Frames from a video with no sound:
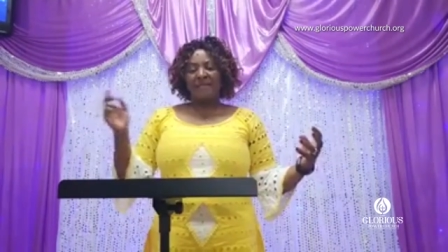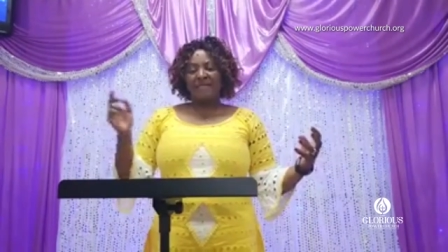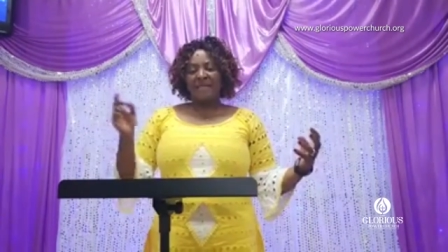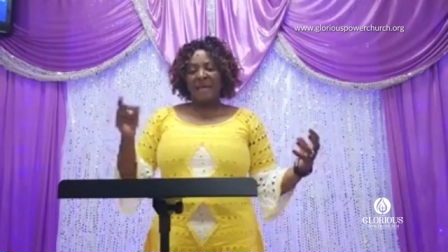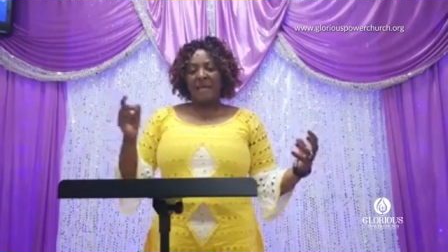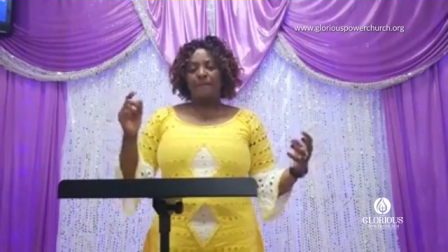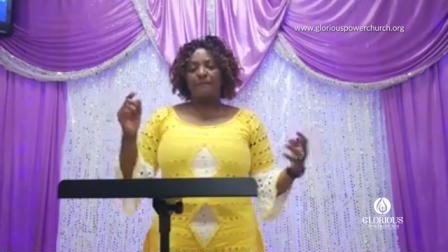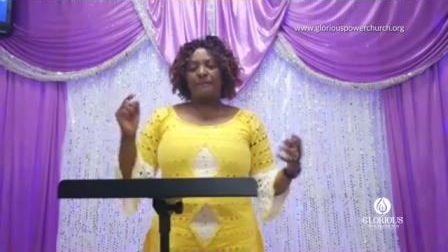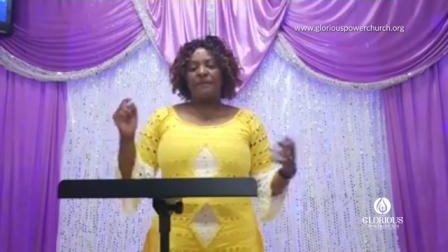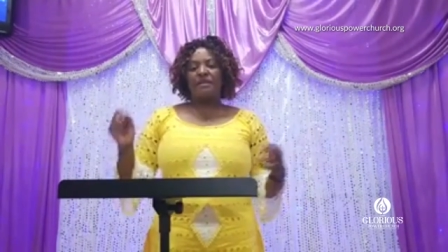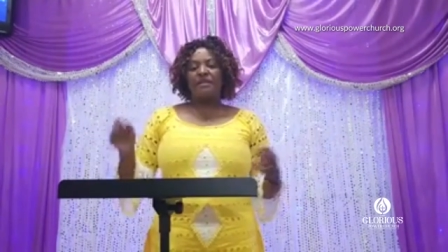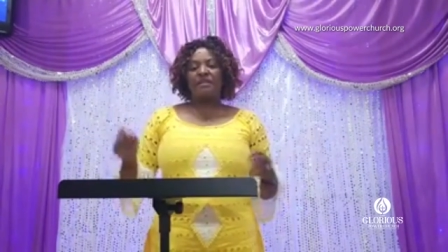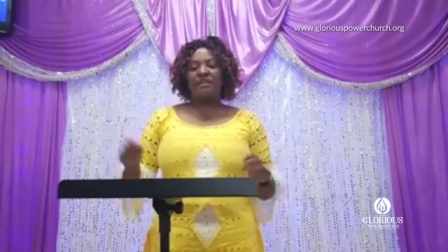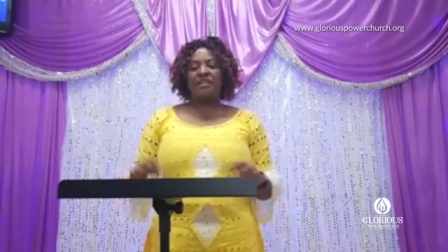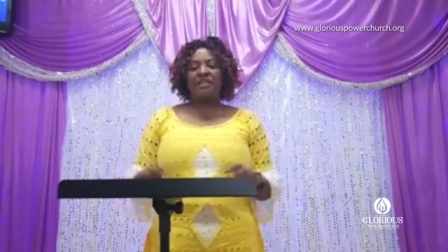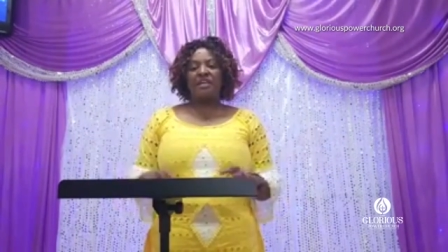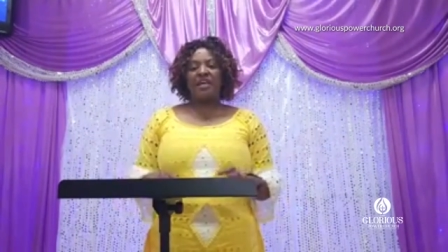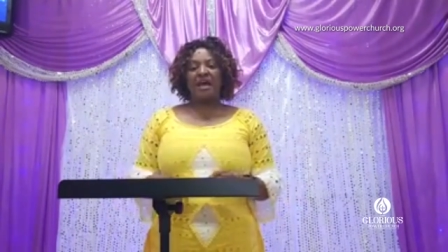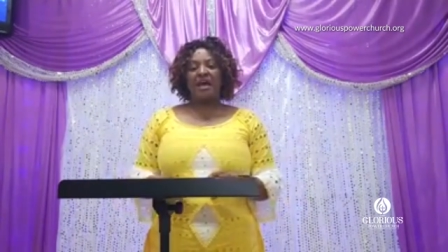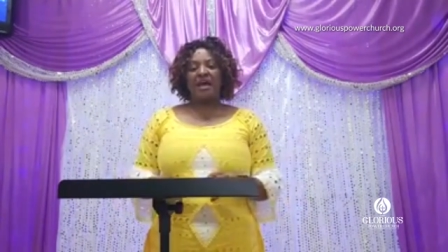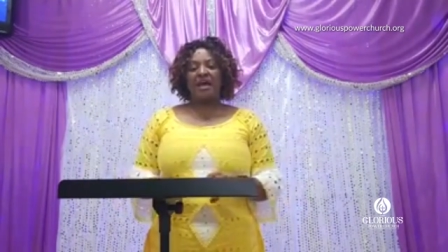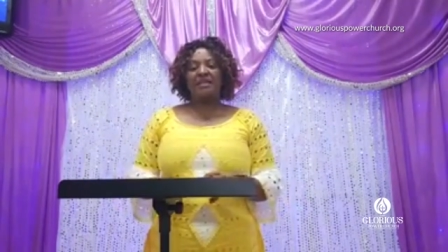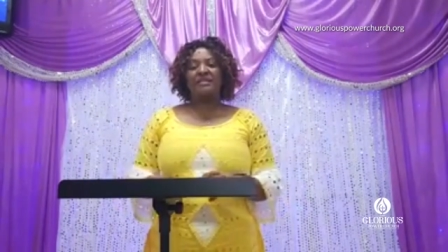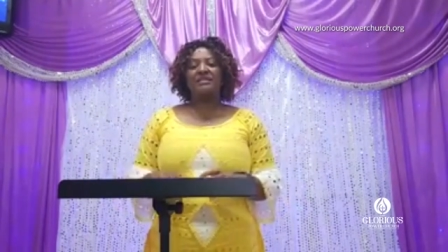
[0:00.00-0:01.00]
type in
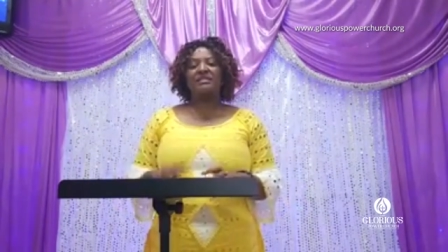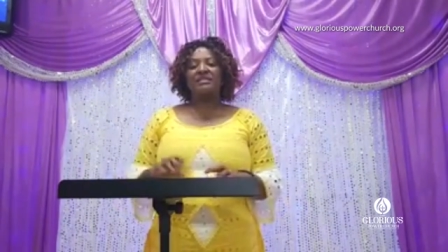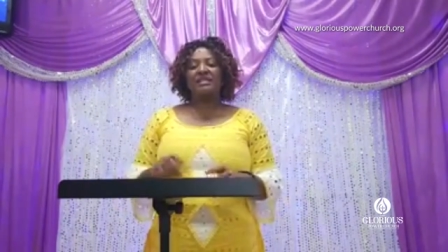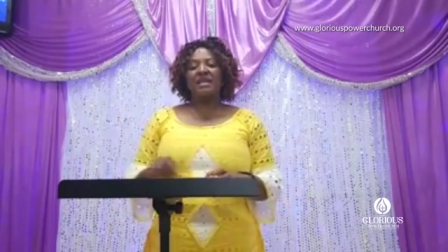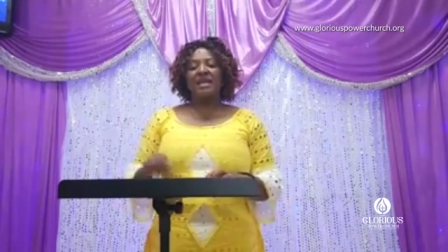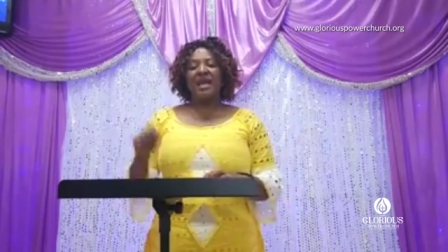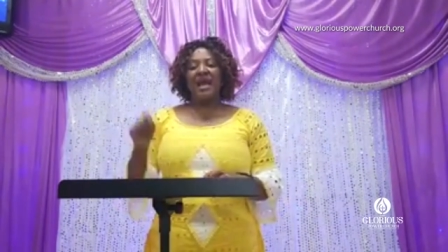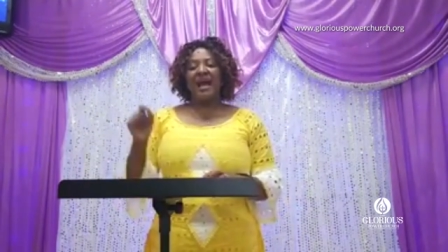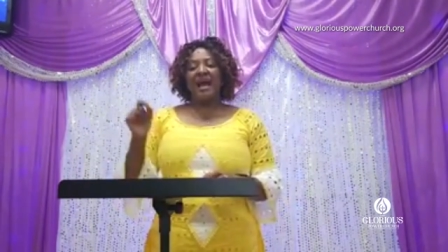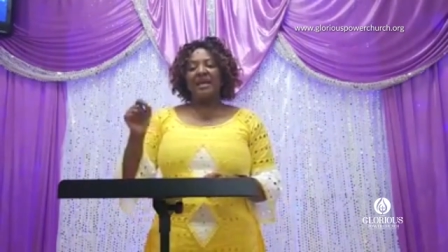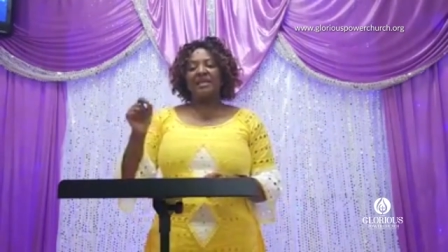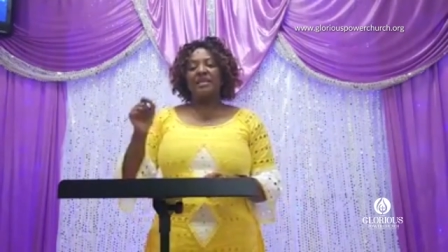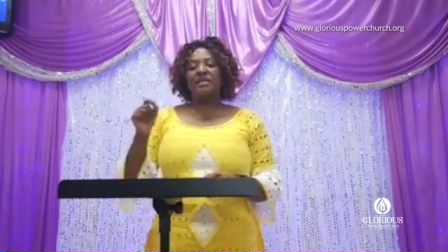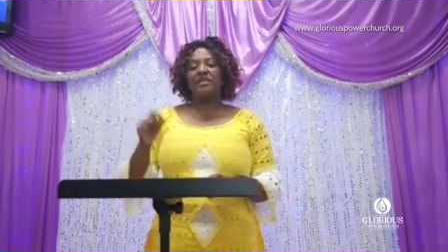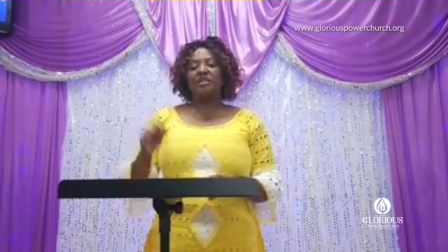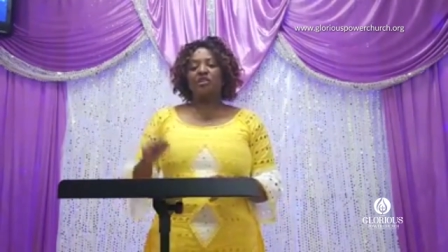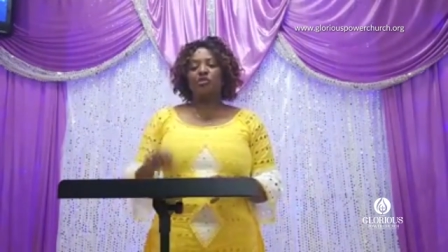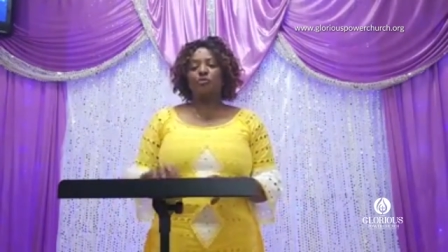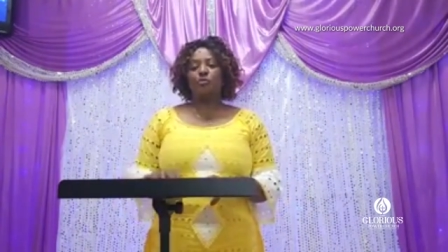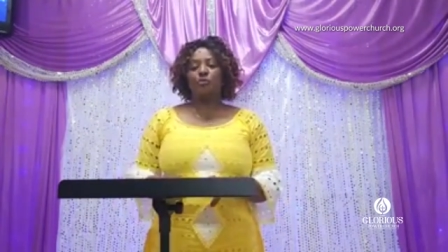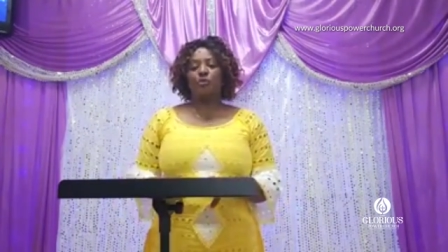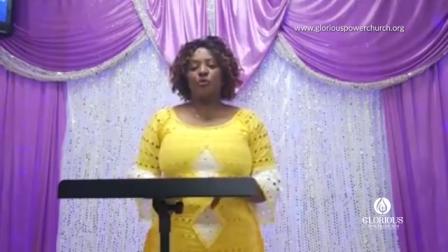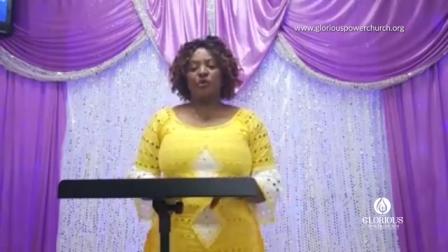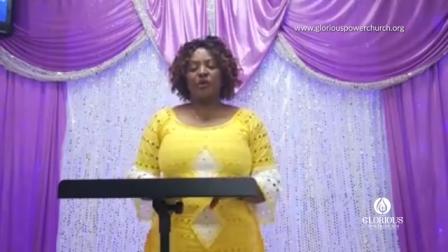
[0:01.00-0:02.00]
there and say, I
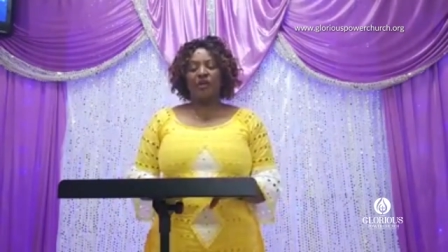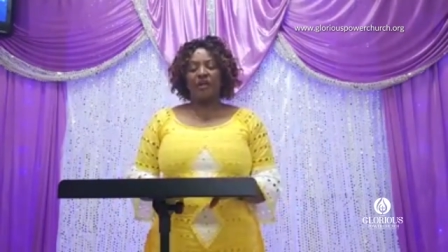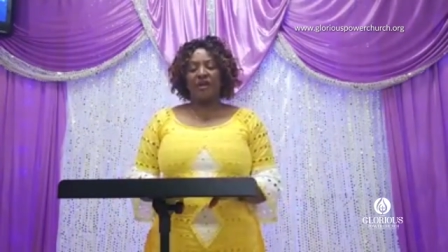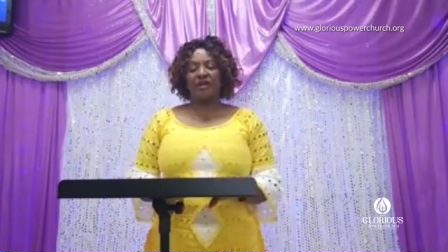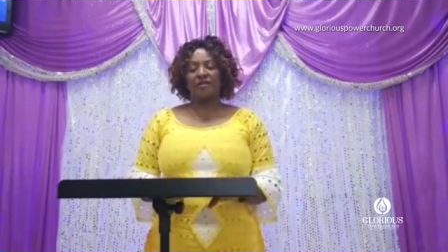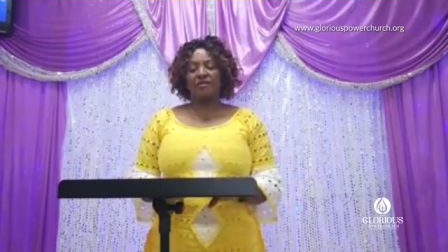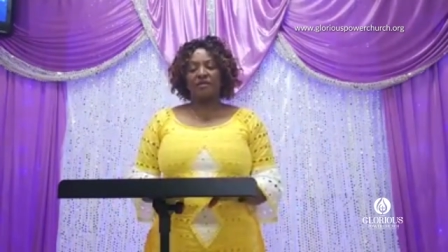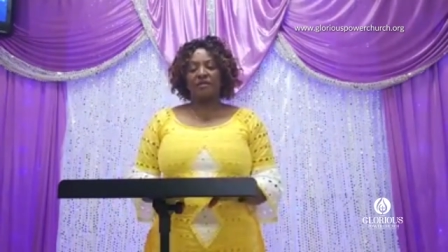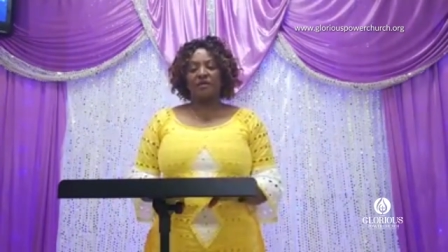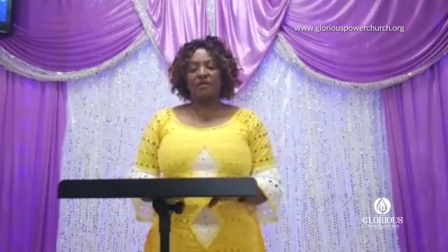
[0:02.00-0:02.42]
need prayers.